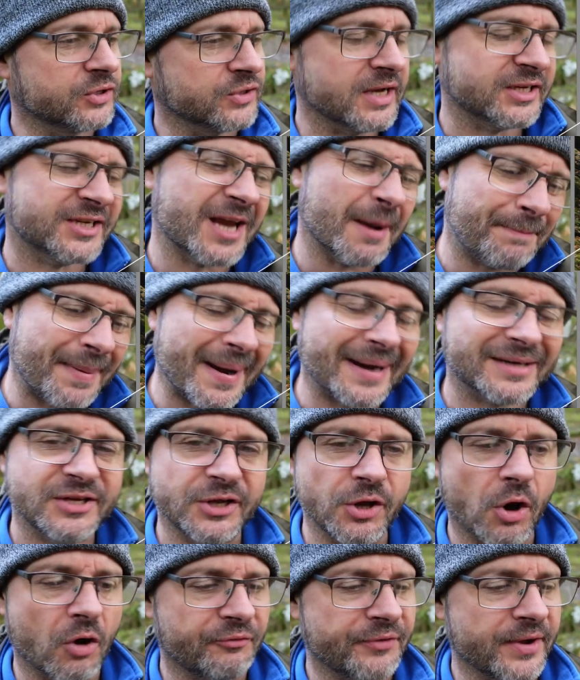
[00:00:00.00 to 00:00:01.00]
So let's get back to
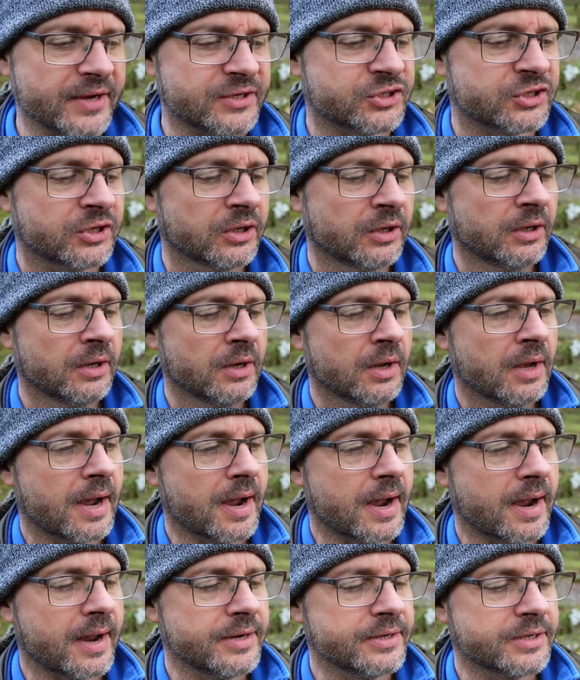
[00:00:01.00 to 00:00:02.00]
the office
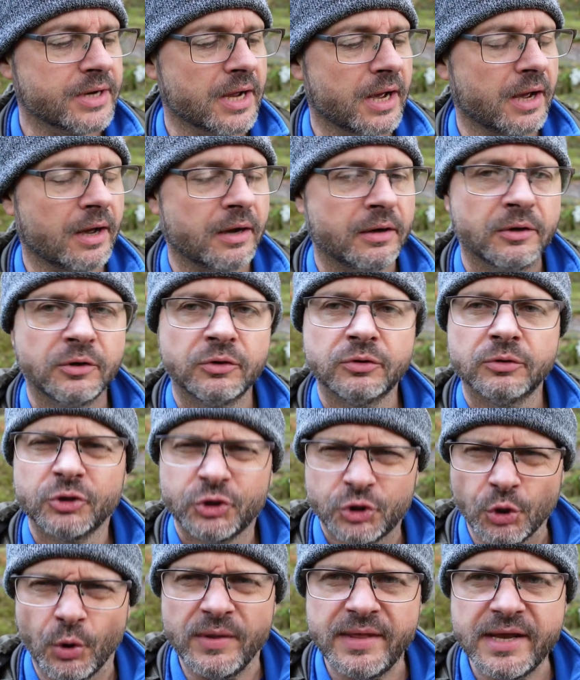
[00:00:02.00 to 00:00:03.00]
and
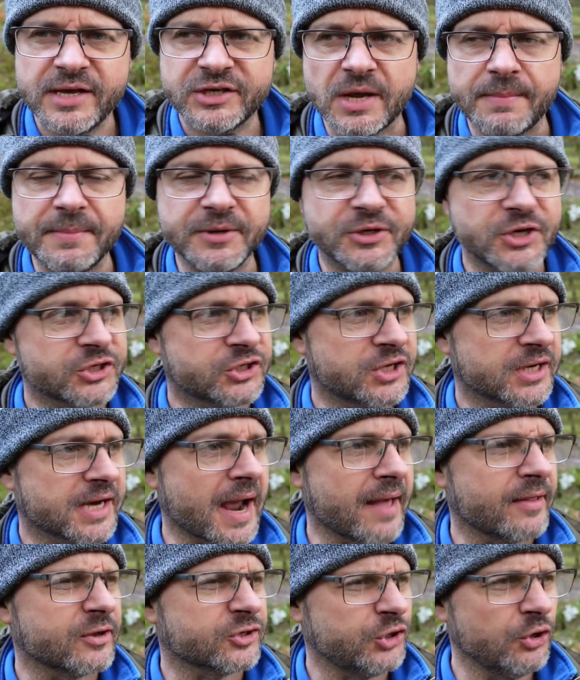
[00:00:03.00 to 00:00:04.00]
join these images
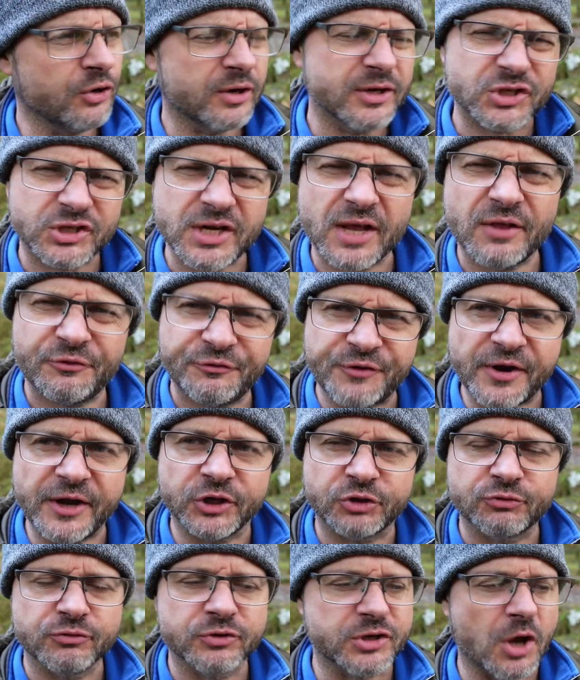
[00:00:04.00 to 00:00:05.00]
together so you can see the
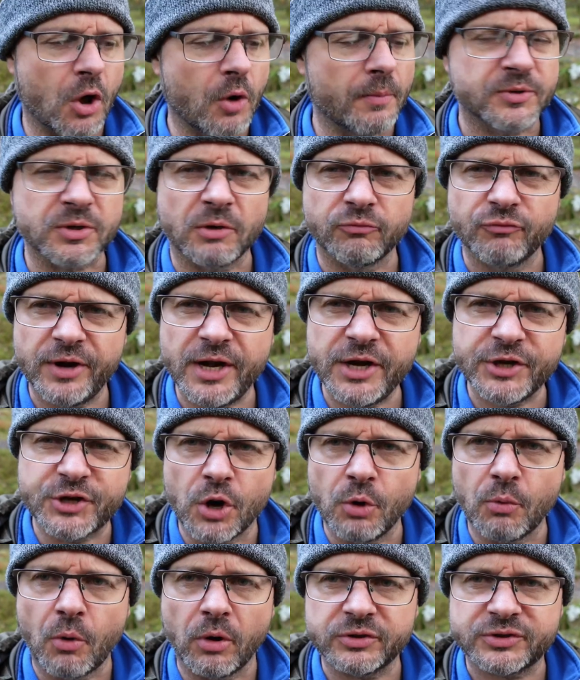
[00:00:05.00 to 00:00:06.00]
finished result, because I really
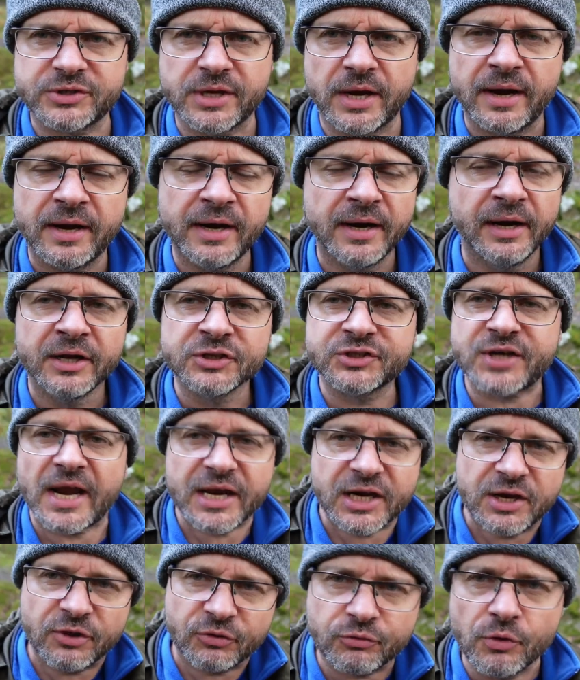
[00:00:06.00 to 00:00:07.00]
do want to
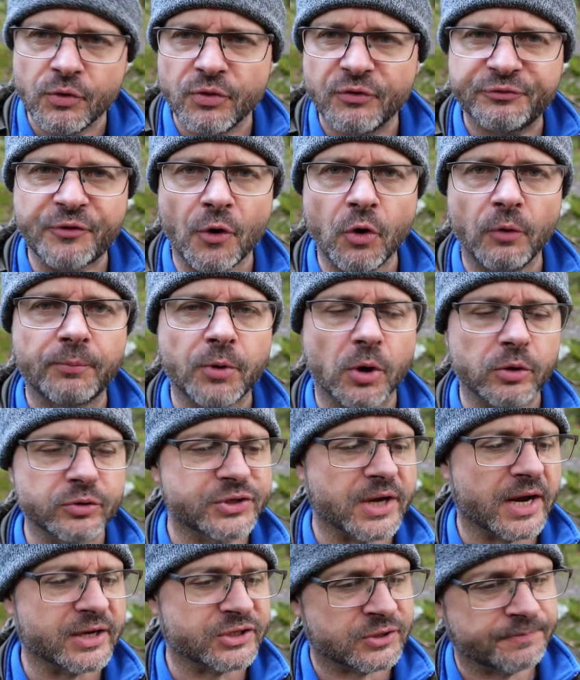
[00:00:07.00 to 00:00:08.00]
take you through the full
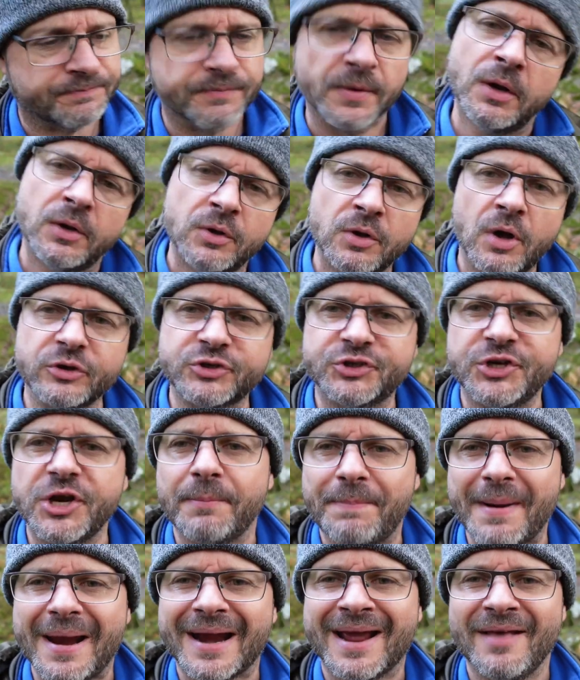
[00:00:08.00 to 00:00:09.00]
process. I'll see you
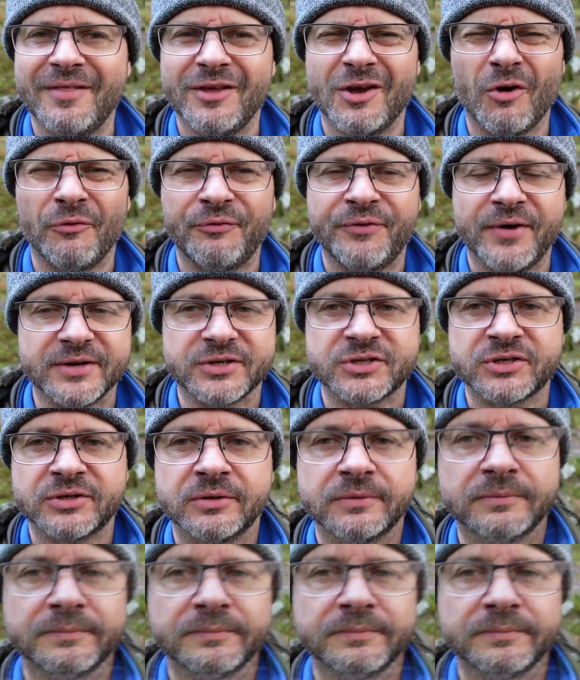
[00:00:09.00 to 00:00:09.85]
back at the office.